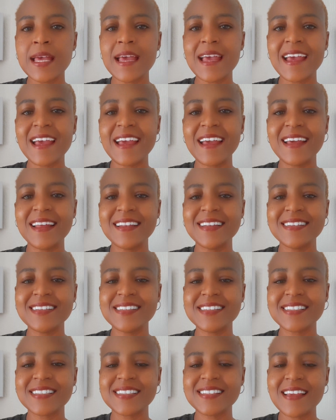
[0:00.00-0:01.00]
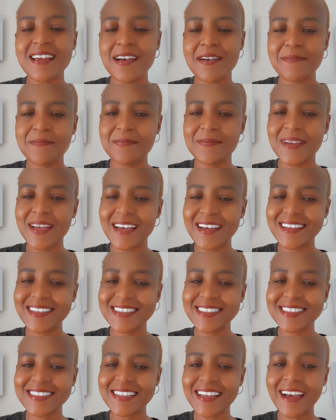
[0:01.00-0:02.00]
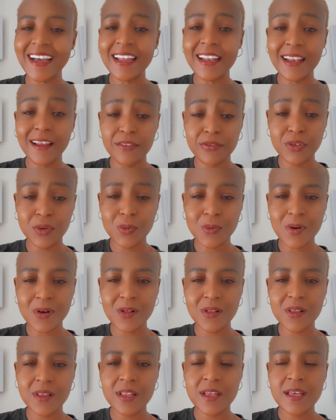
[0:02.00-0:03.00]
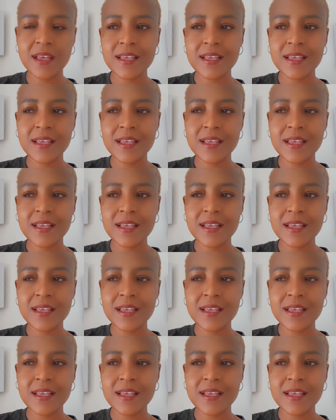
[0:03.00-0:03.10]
And yeah, guys, I love you all.